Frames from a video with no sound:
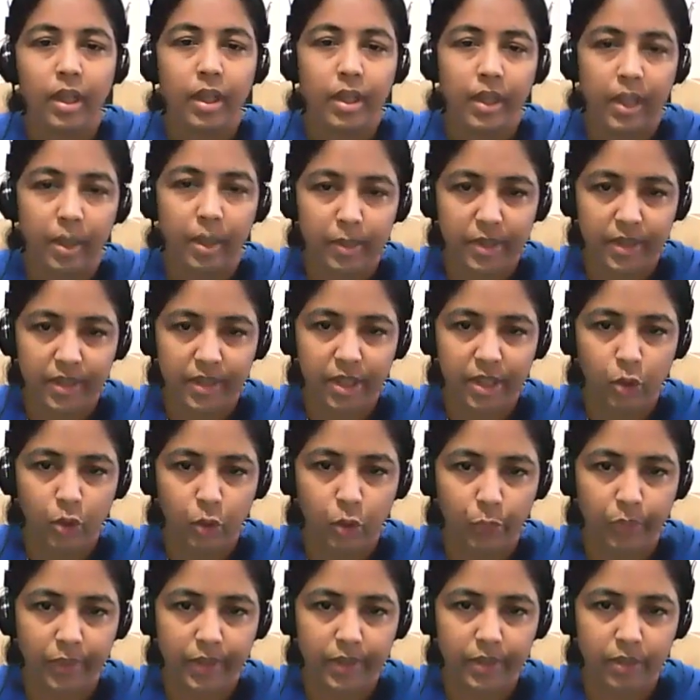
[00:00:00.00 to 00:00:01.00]
Namaste
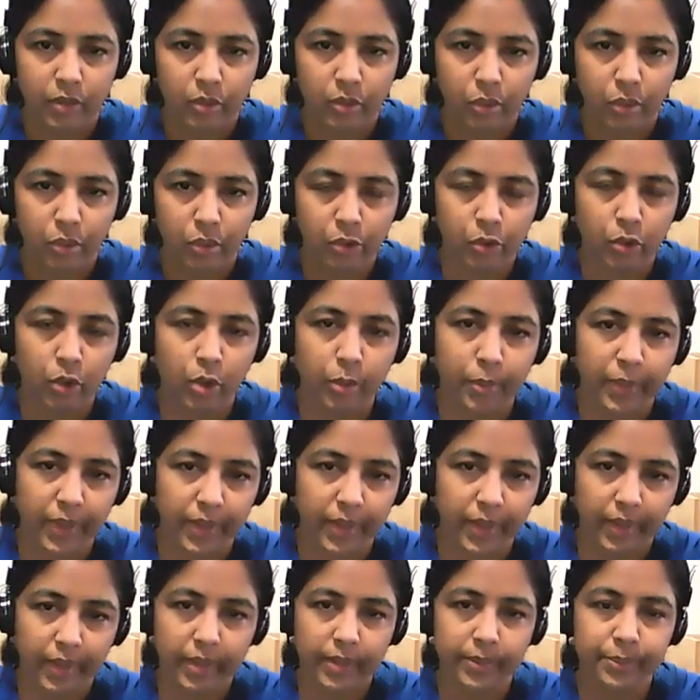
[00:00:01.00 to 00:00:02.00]
students, Khush Raw
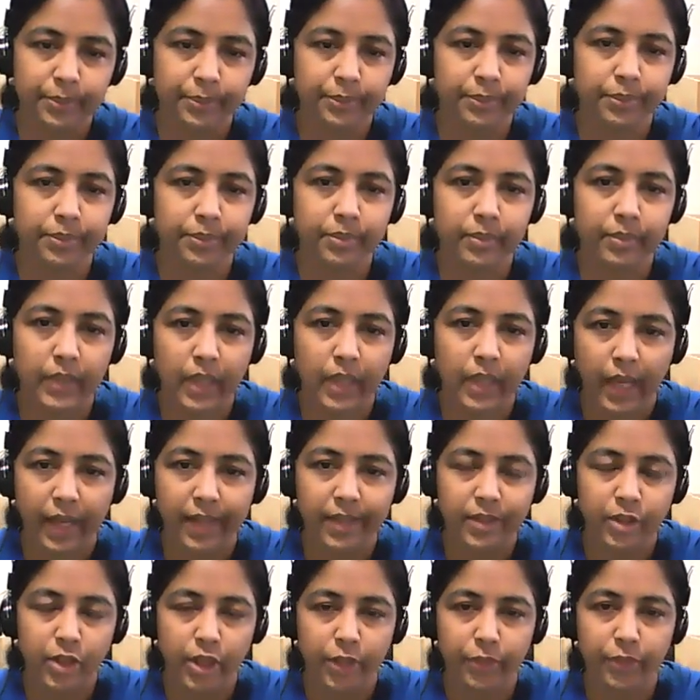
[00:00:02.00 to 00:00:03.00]
Betiya. I,
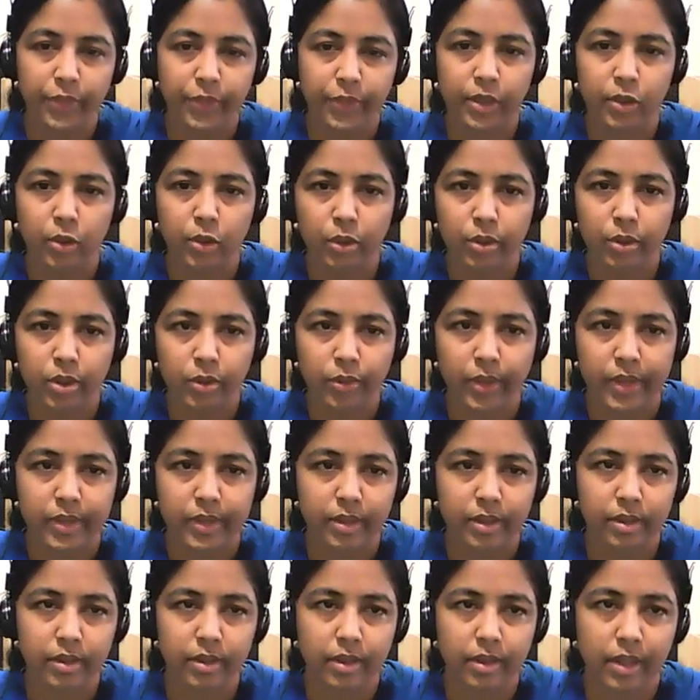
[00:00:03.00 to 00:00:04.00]
JV and Dr.
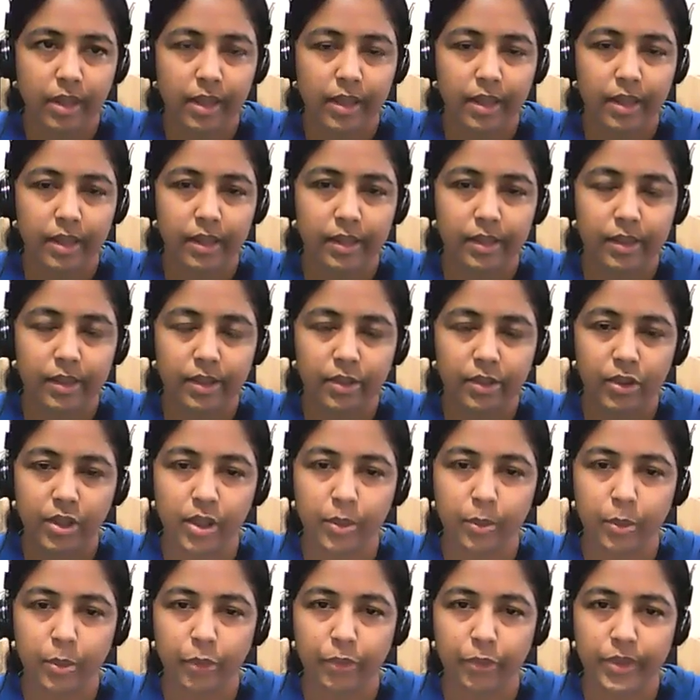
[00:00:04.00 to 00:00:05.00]
Chandrakala,
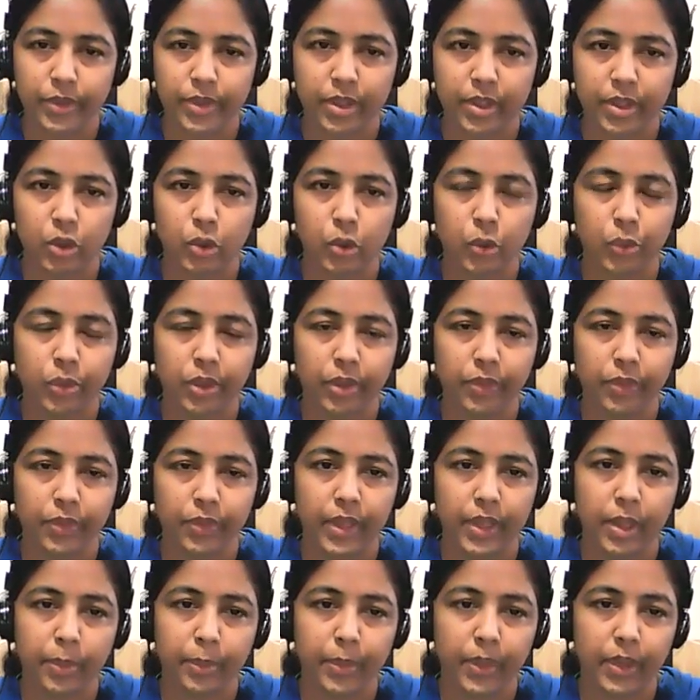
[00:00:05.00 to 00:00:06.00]
Assistant Professor Jyoti
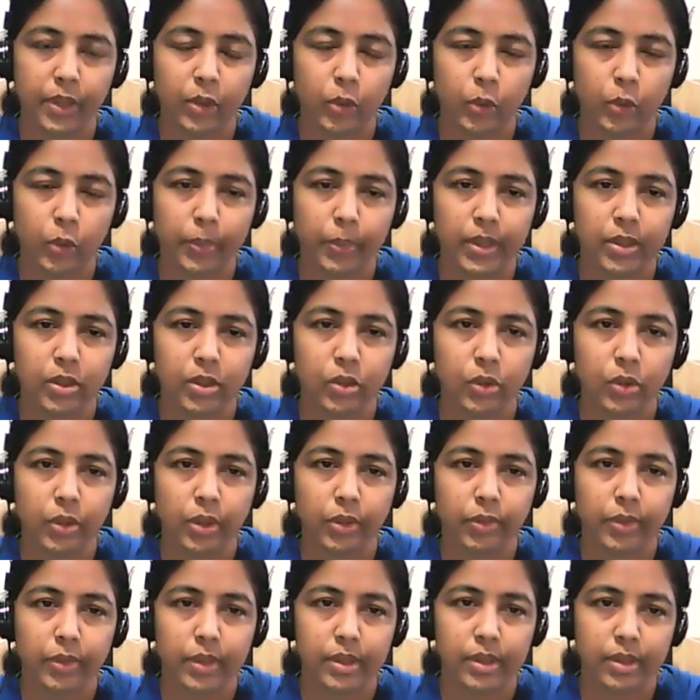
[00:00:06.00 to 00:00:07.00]
Vidyapeeth, Women's
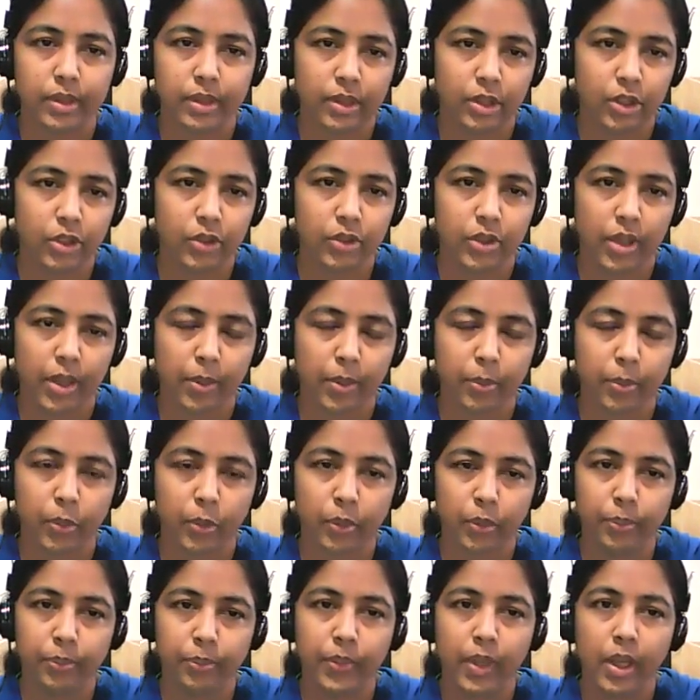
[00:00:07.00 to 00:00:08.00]
University, Jaipur.
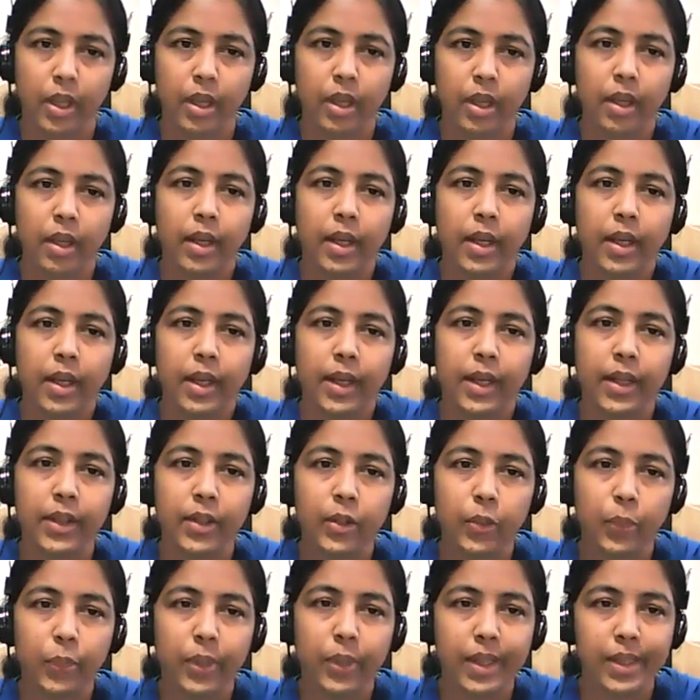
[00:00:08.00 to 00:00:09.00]
In
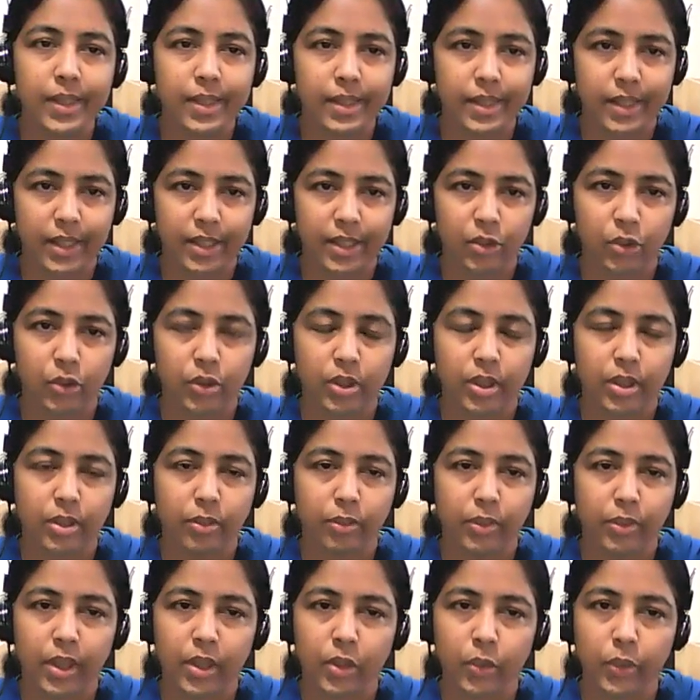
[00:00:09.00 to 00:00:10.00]
today's session,
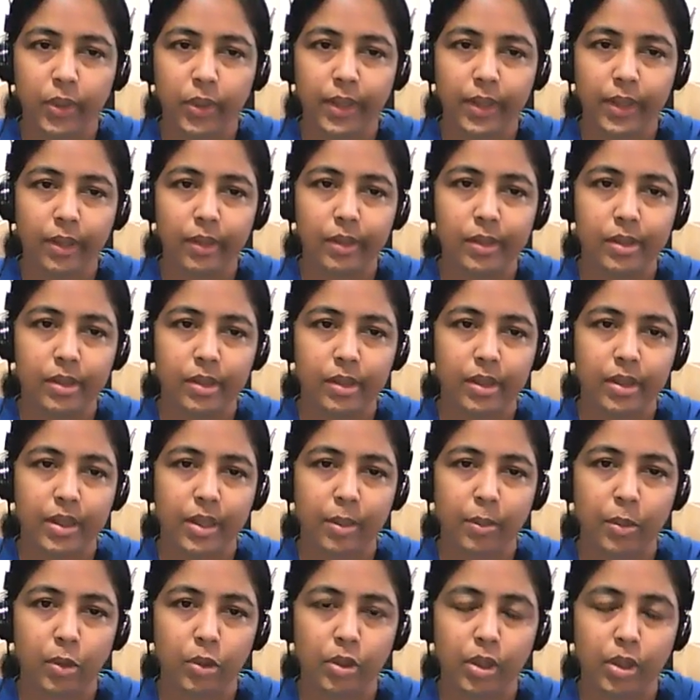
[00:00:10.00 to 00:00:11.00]
we are going to discuss
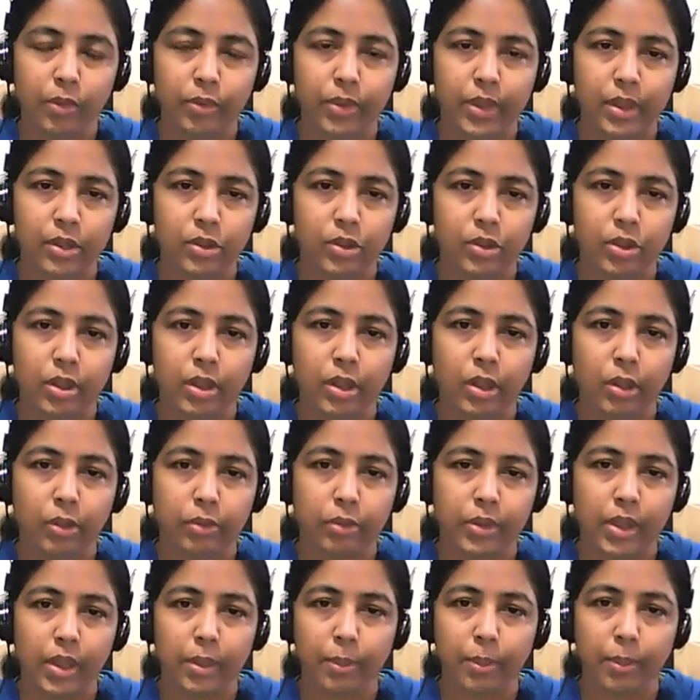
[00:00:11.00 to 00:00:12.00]
about the function of
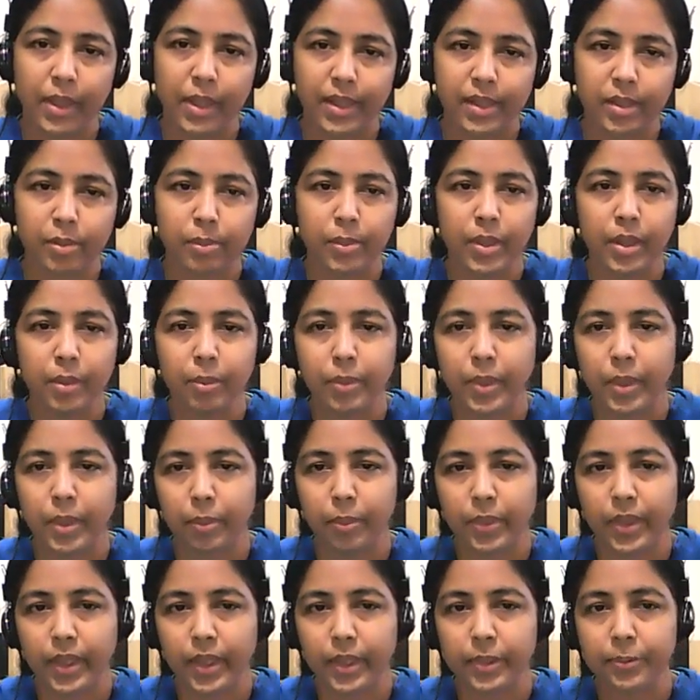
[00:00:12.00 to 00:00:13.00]
the plasma
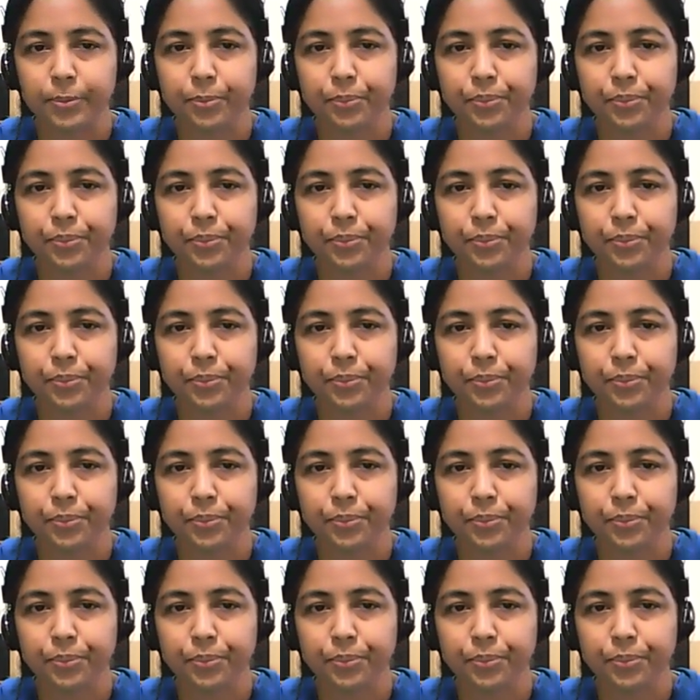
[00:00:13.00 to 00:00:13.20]
membrane.